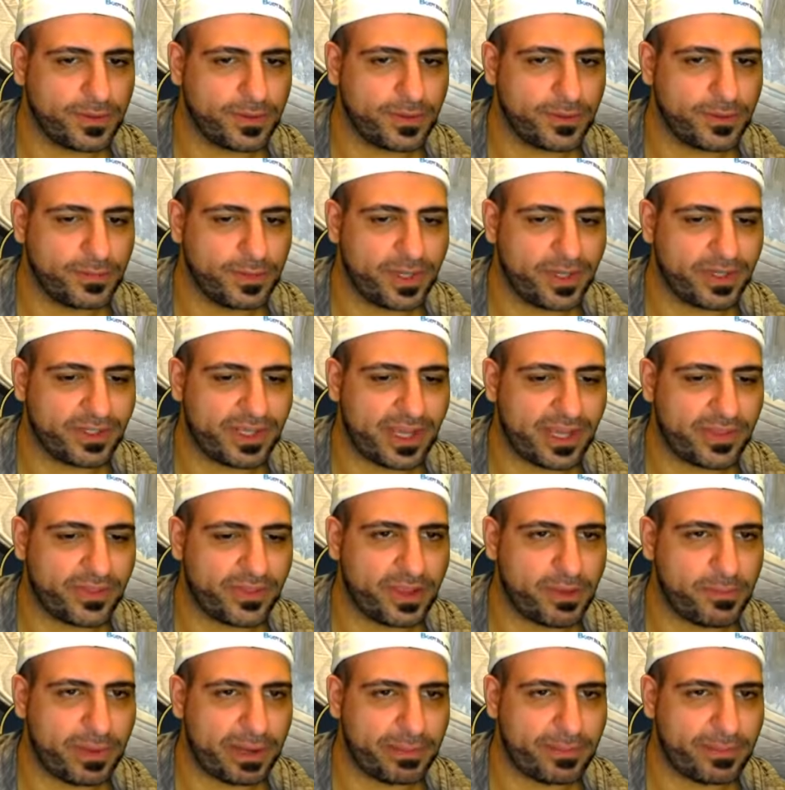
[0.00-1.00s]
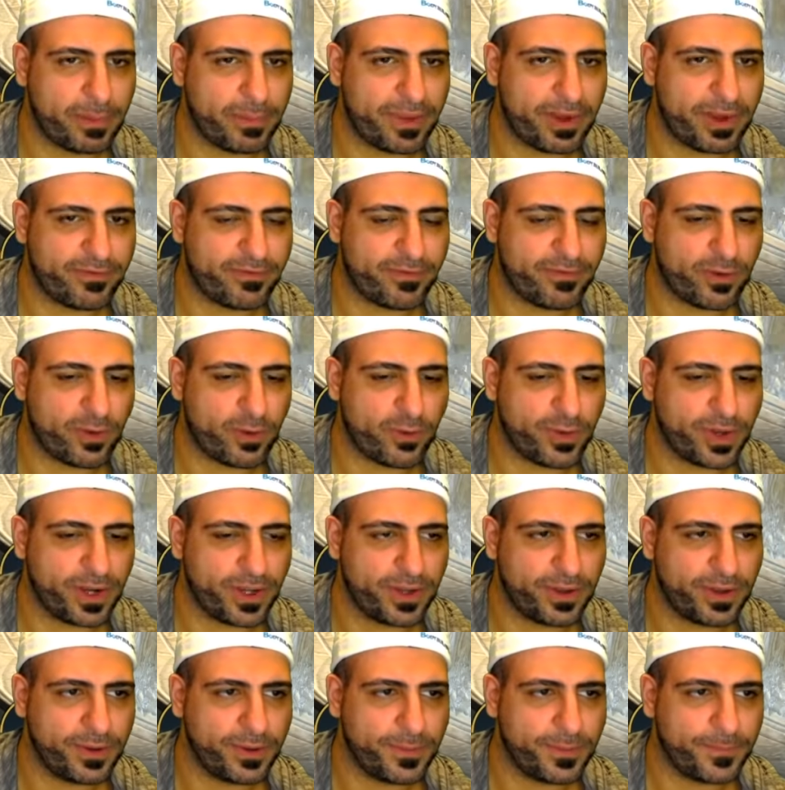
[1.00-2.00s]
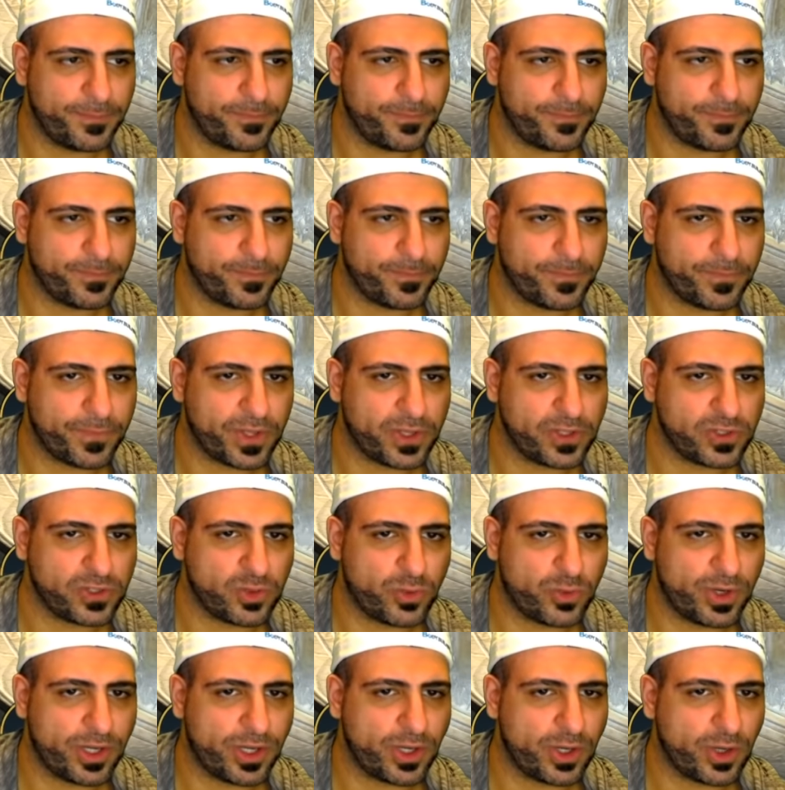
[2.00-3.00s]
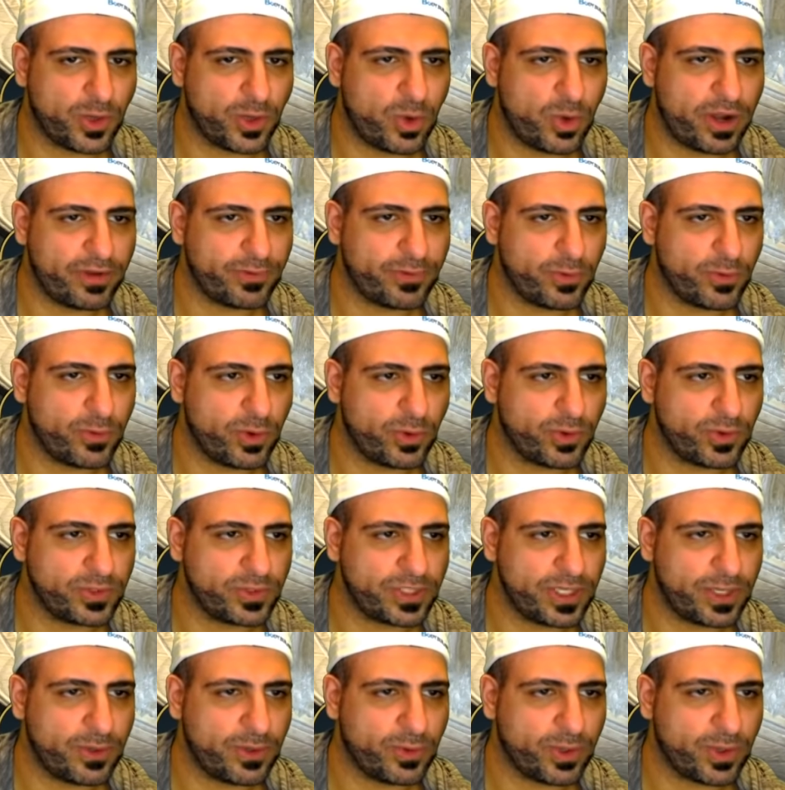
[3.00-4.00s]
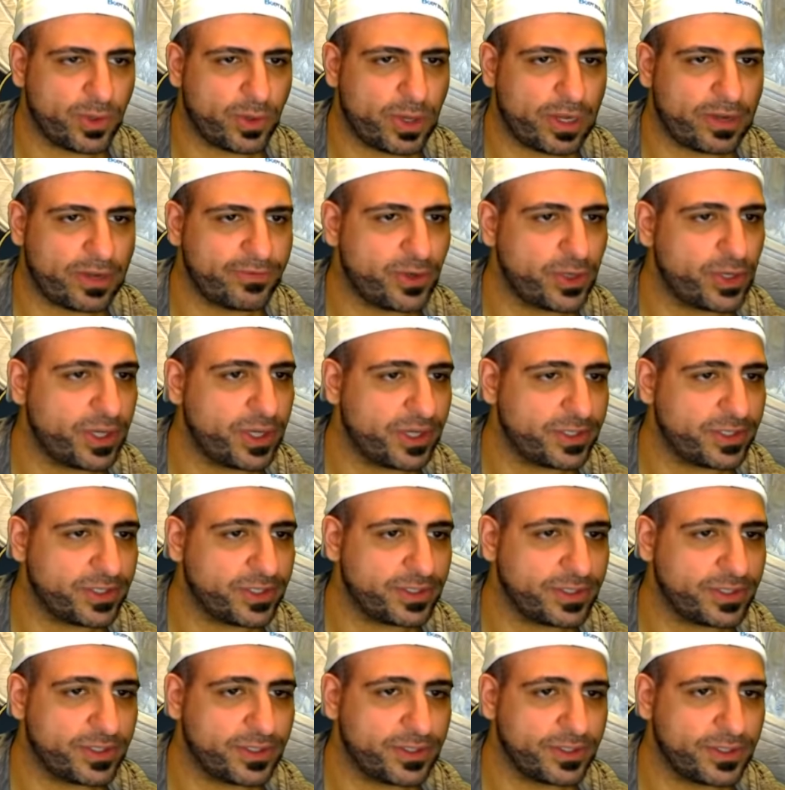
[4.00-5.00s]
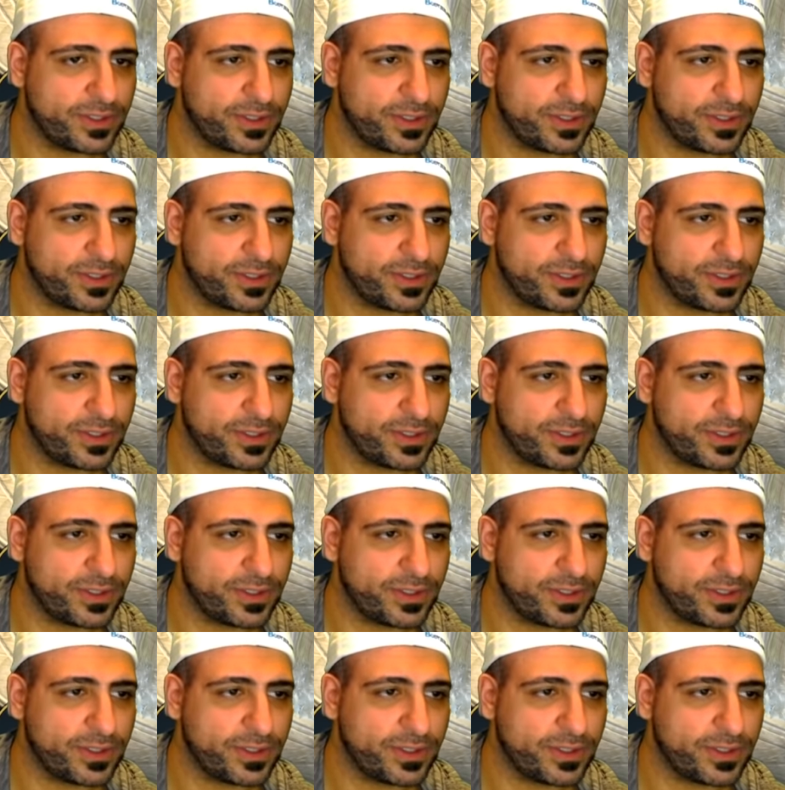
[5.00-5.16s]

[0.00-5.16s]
because I think it might be better for arena. So we're not gonna go after Rotos yet. We're gonna go after Duchess.